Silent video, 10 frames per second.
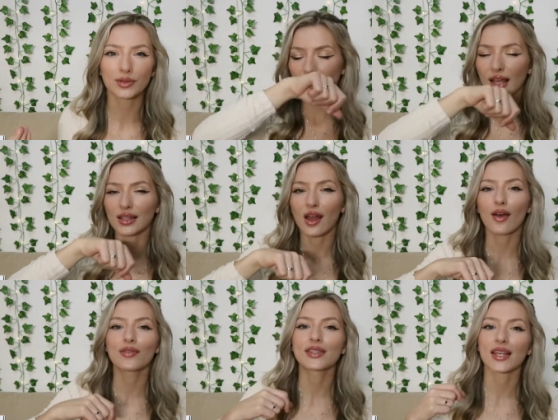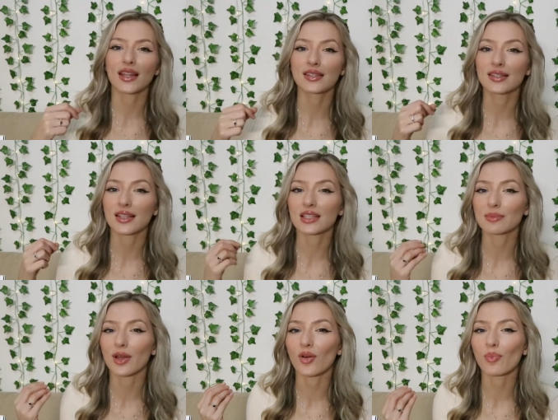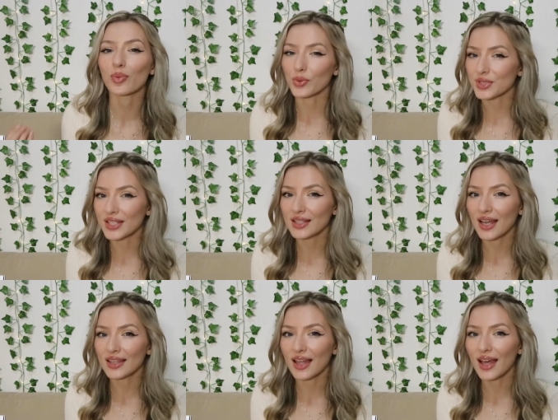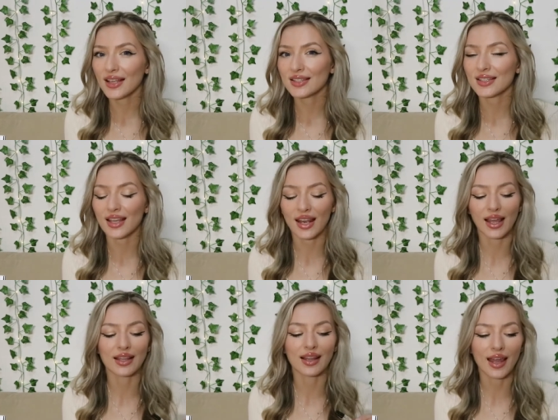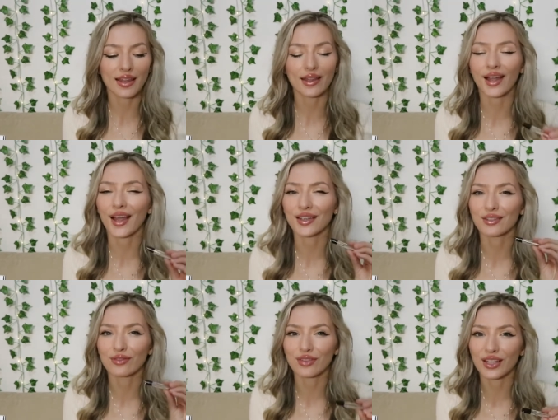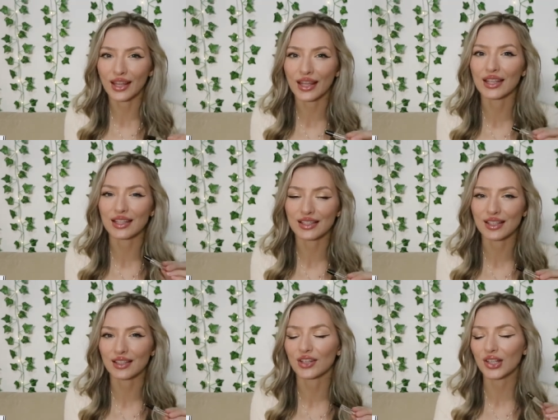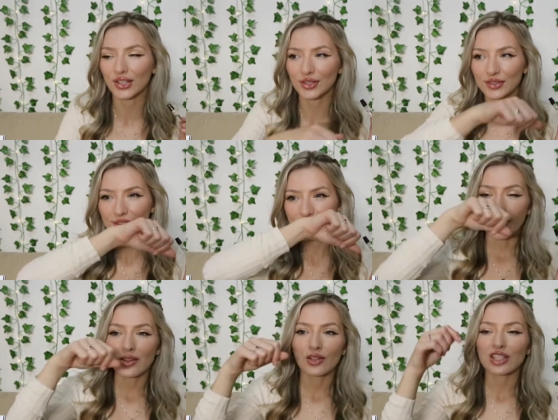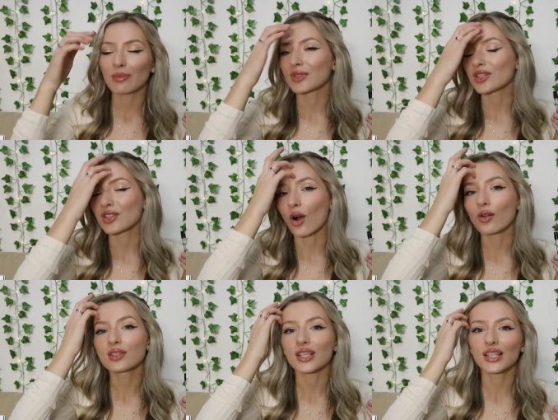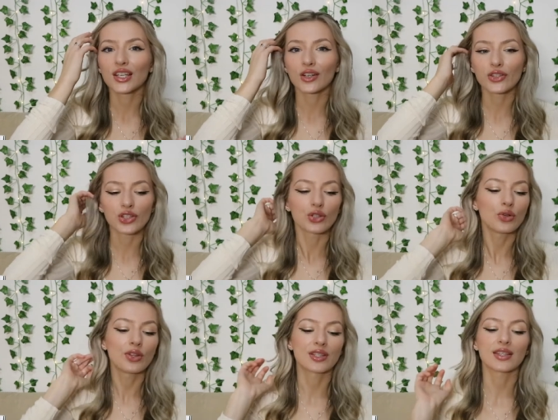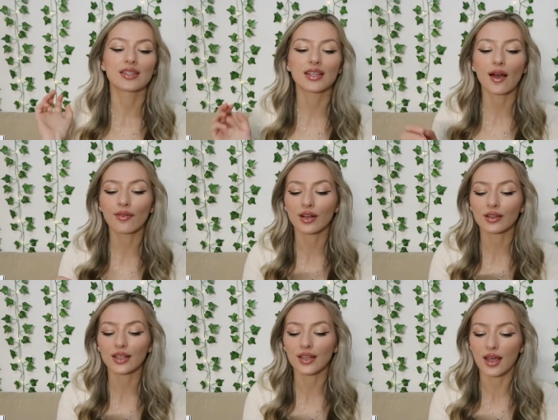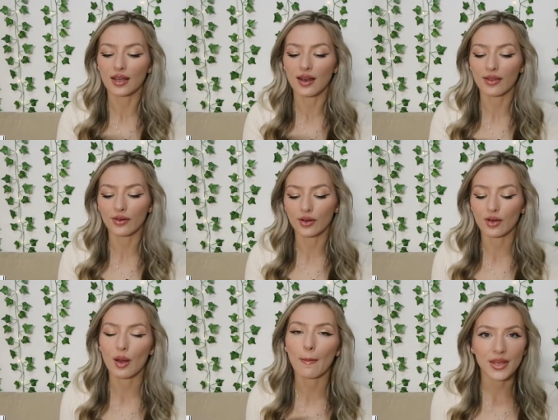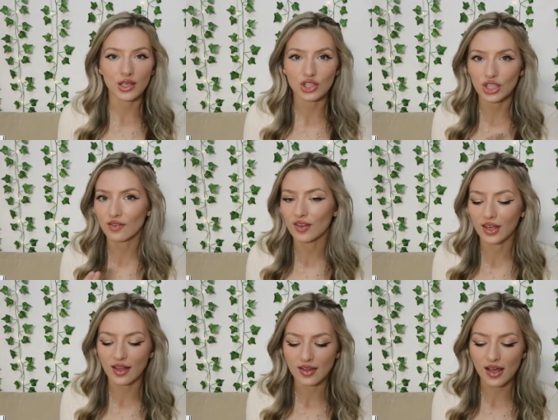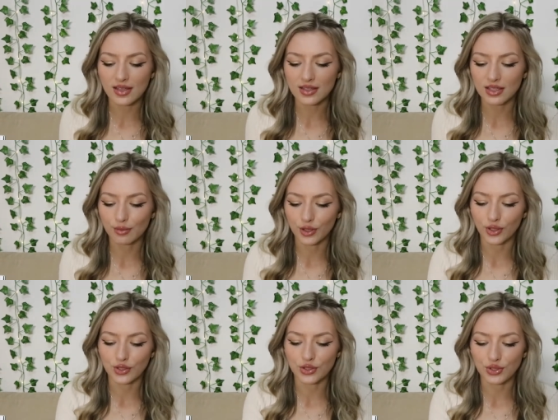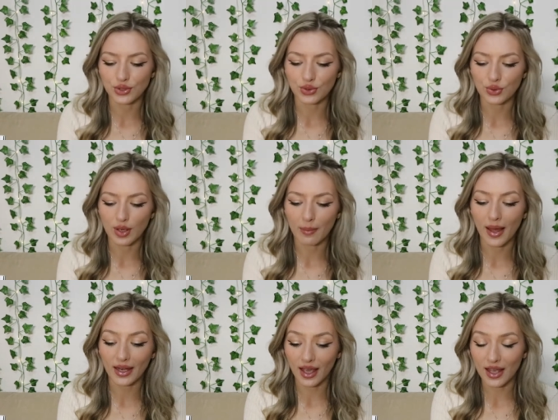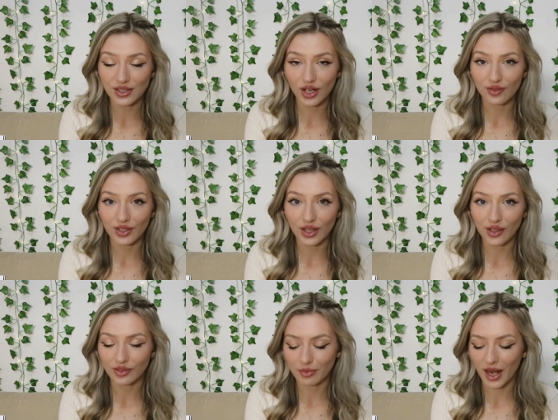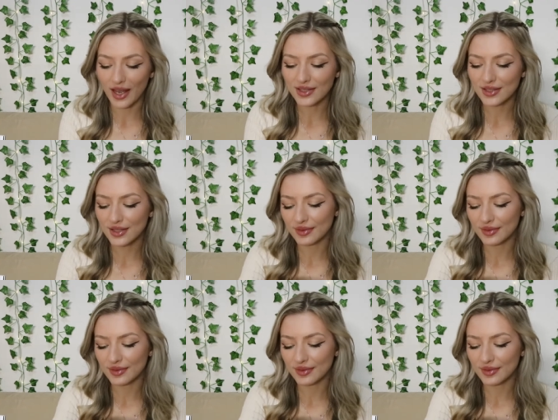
And I love scents that smell boozy like that, and I like the kind of vanilla that's in here. And there's some salt in here too. This is definitely another beachy vanilla similar to Madagascar vanilla from Nest.